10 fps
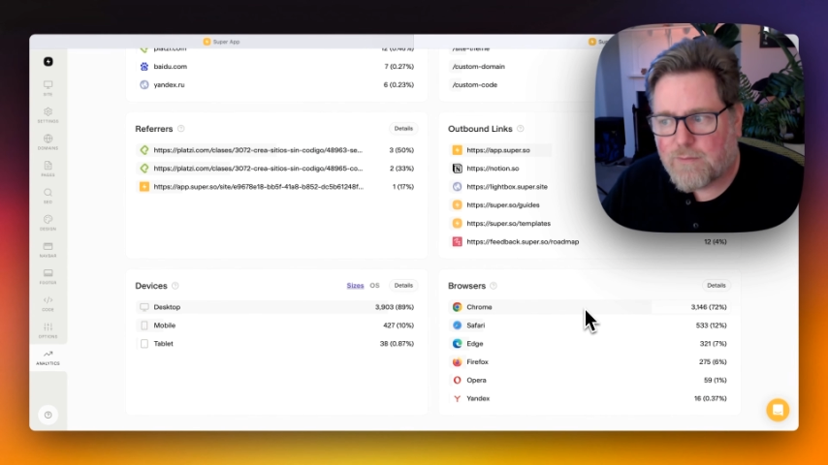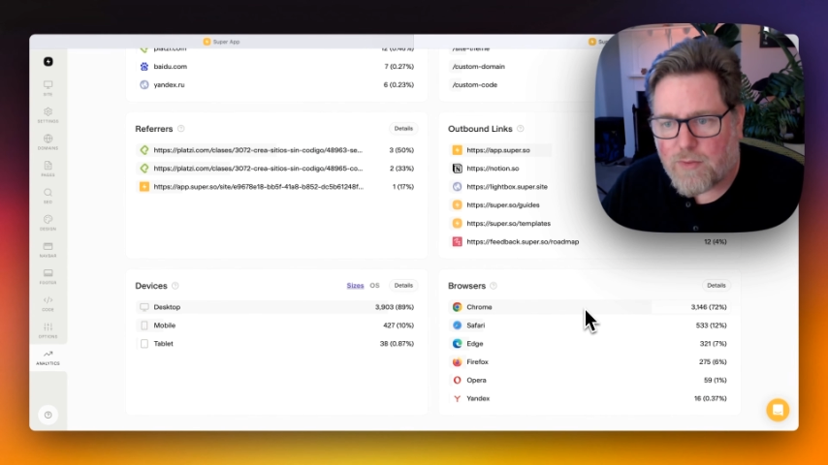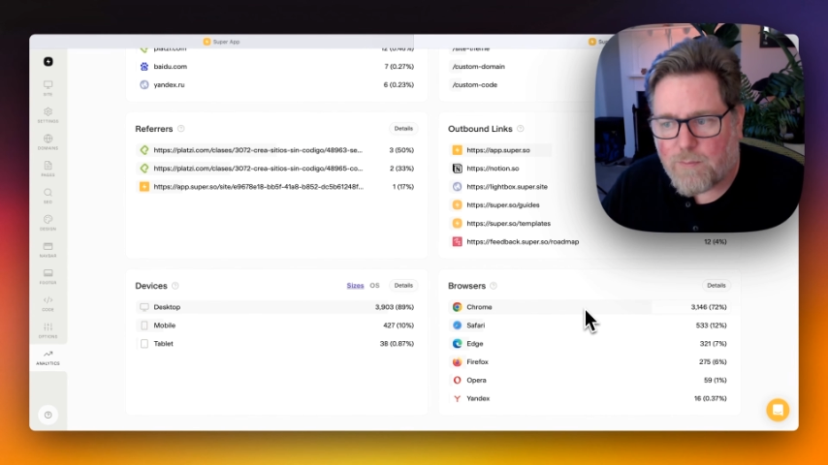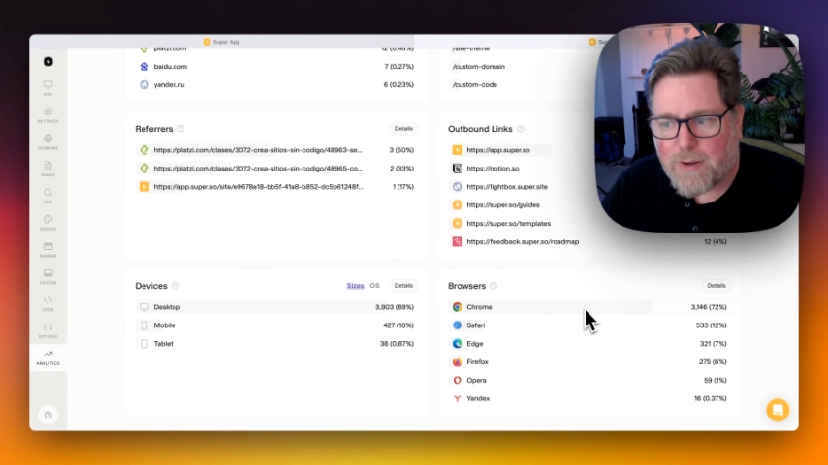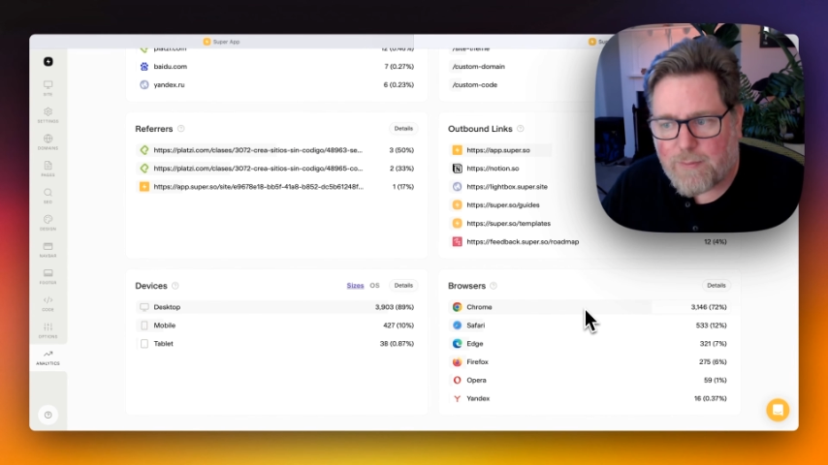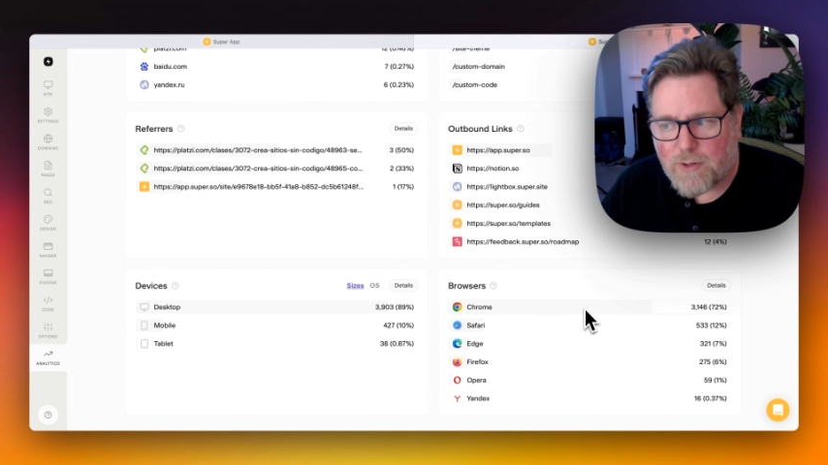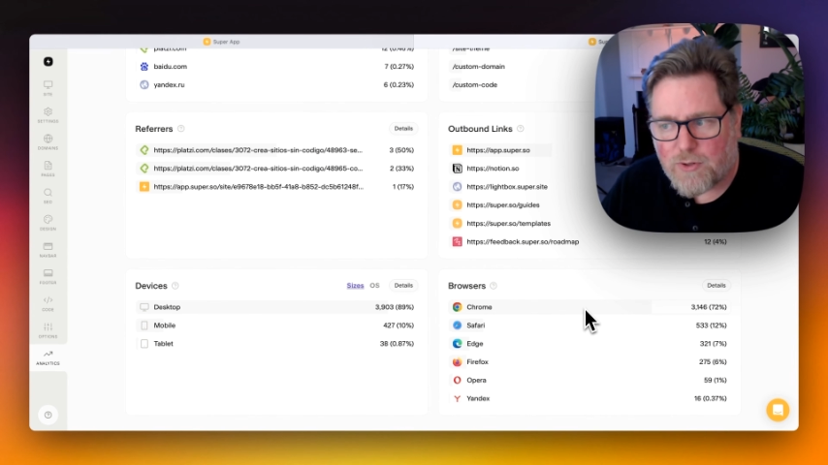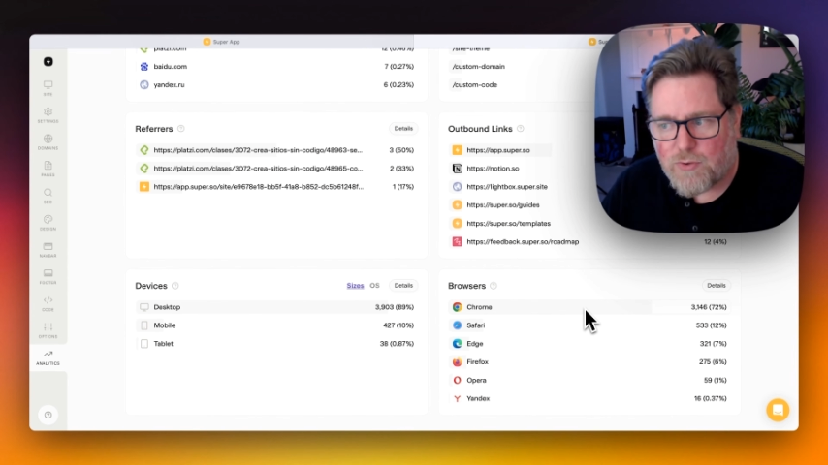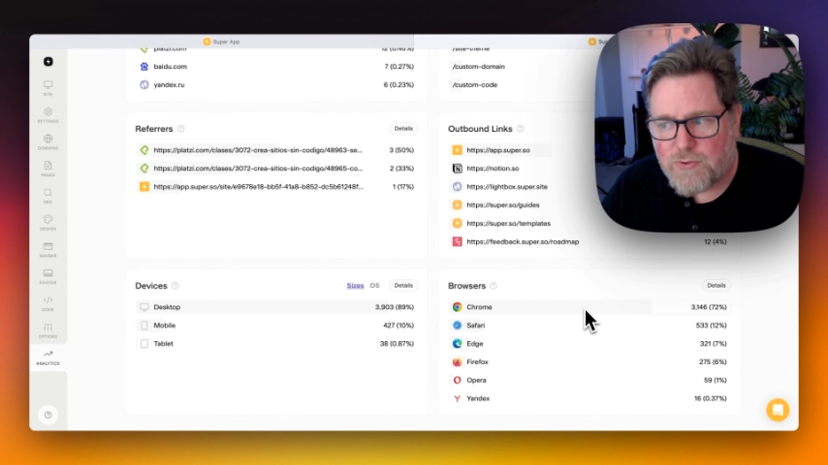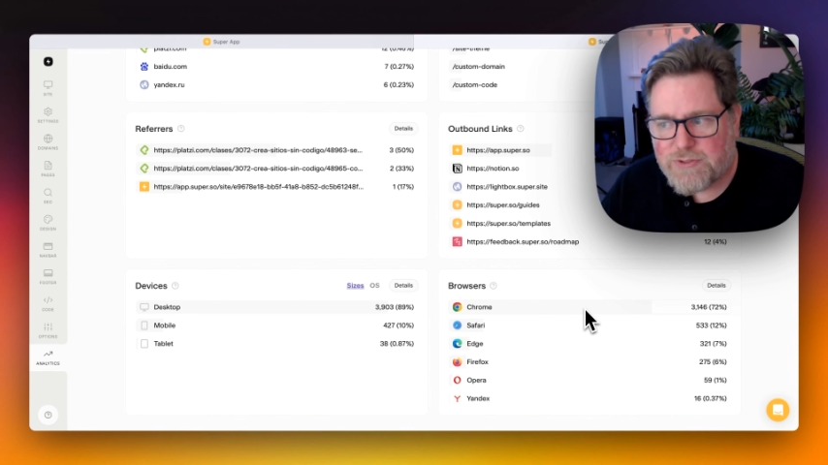the people are
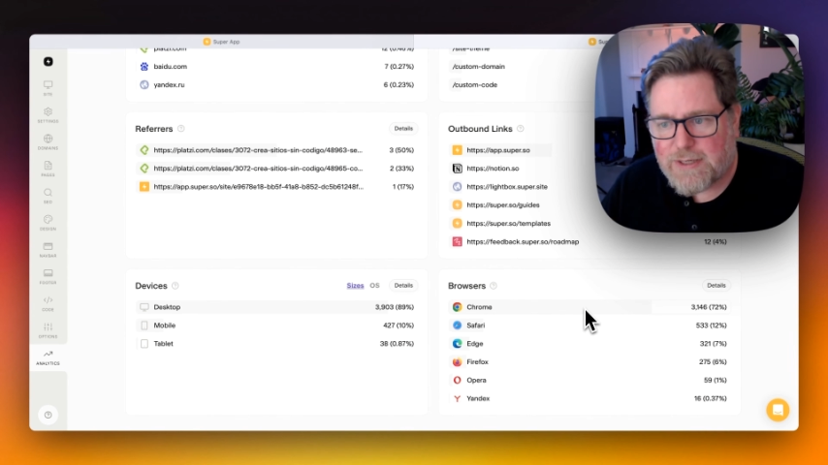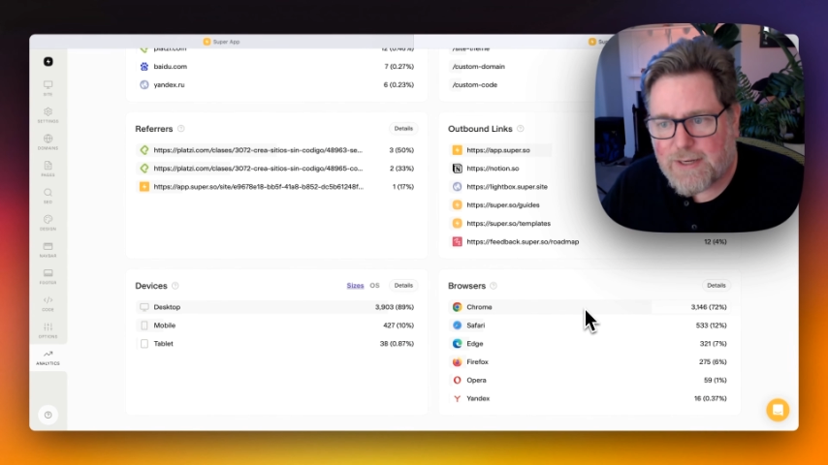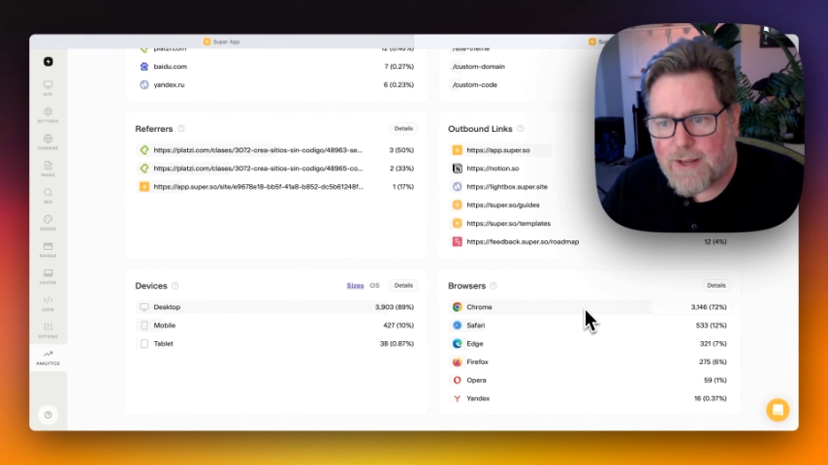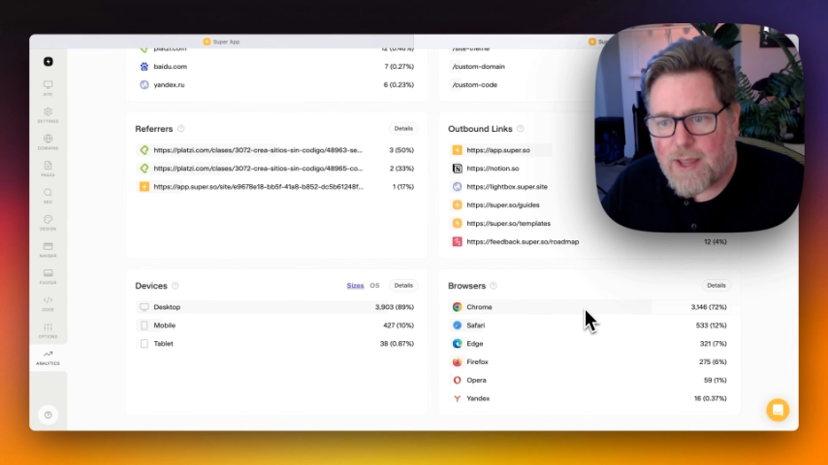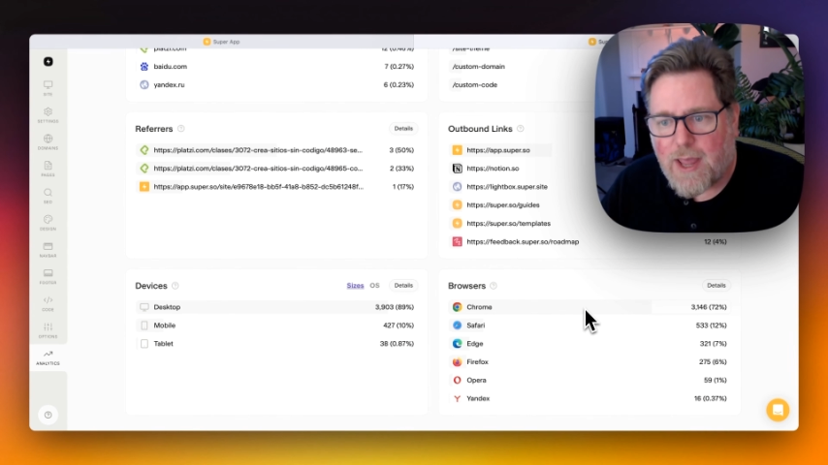using,